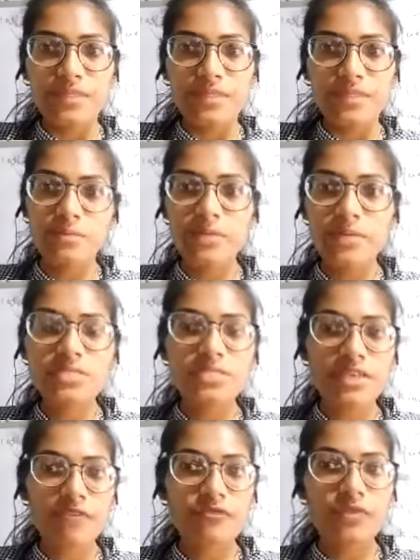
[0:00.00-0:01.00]
That
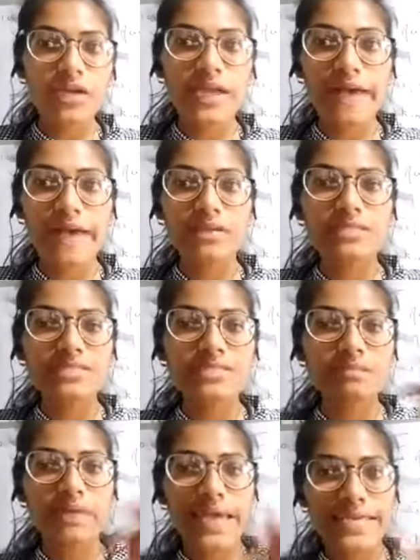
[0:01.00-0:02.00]
means if we are having
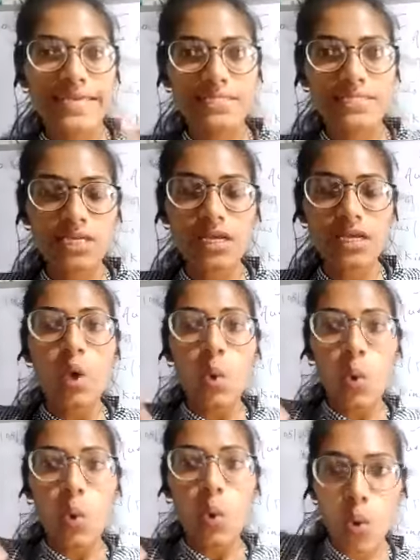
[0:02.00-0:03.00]
some acidic
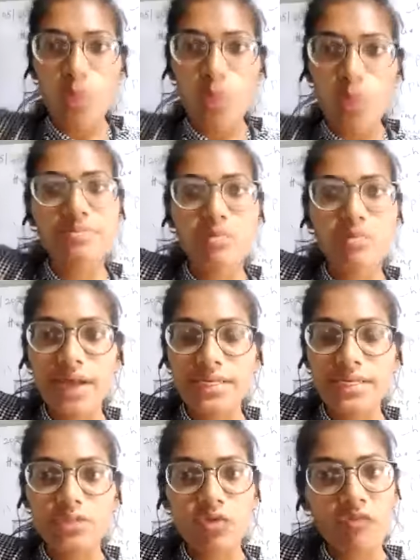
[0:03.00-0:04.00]
or some
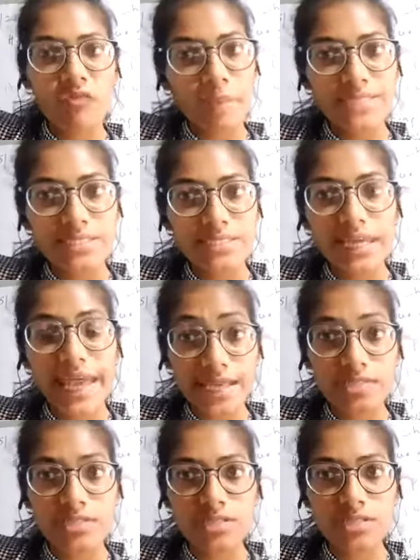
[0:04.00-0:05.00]
quantity of basic
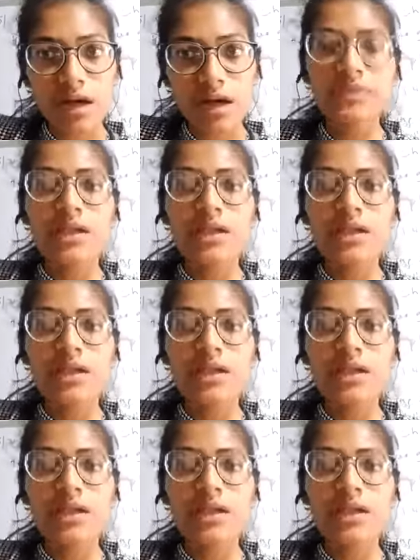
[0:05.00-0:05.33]
extra,